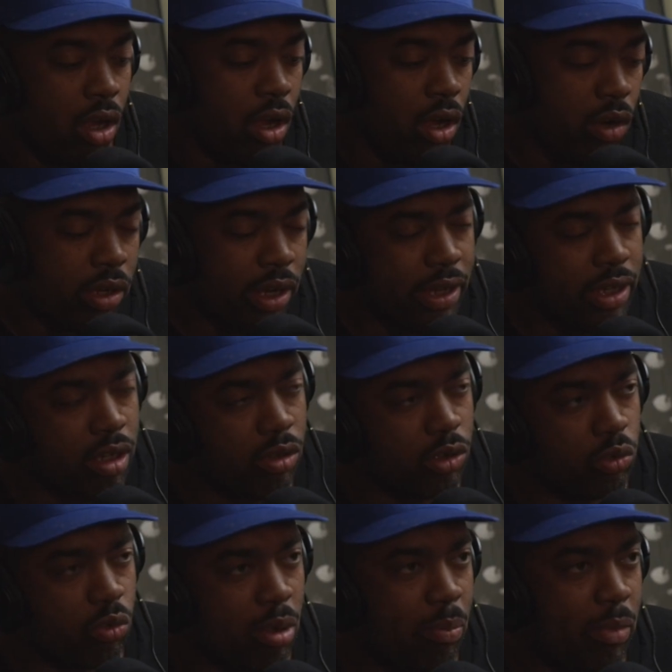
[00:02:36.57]
Okay,
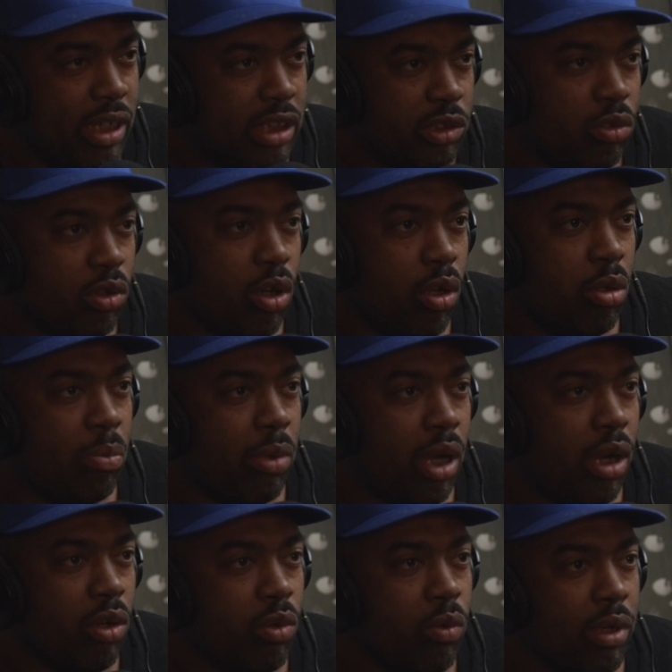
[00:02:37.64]
Coach, what made you go to
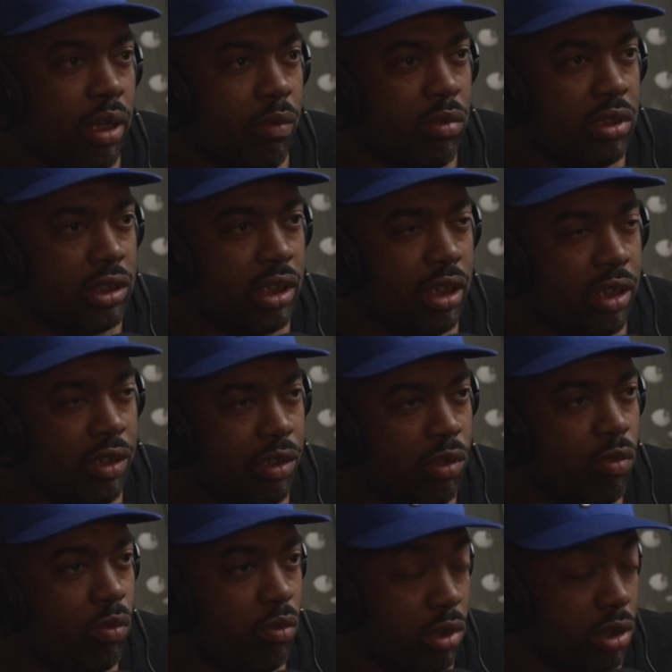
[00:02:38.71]
Paul Quinn? Was
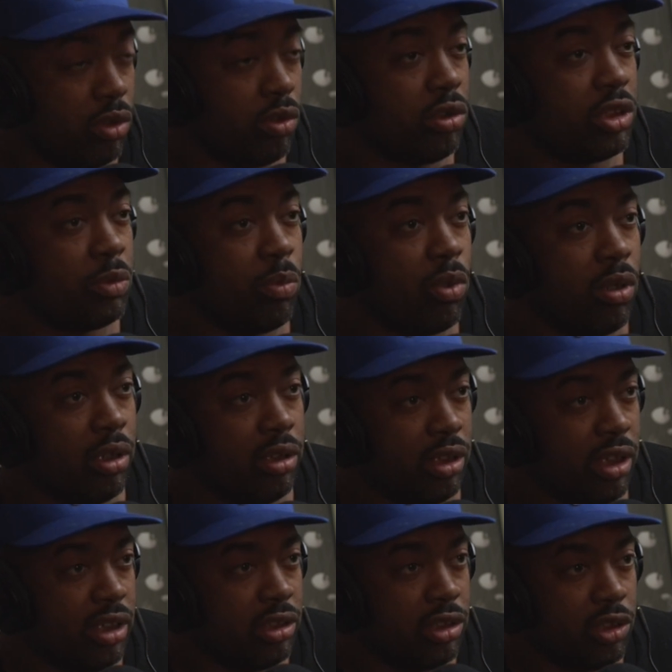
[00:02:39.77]
you
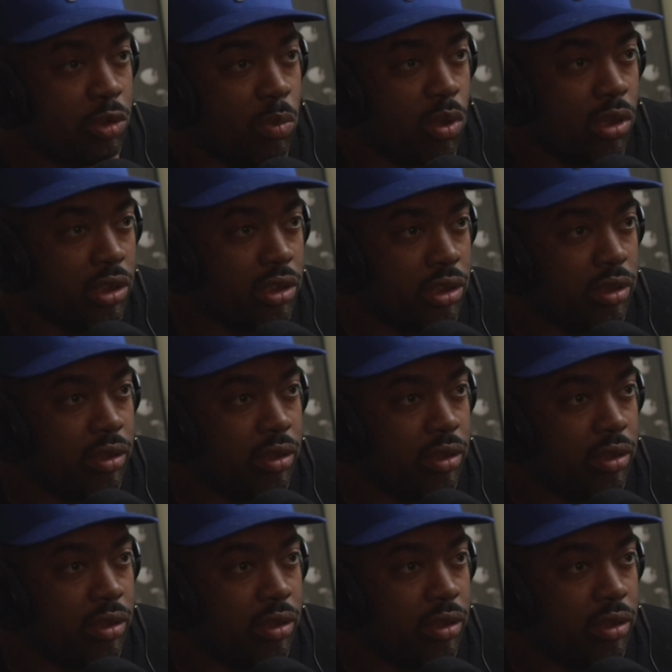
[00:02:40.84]
into sports?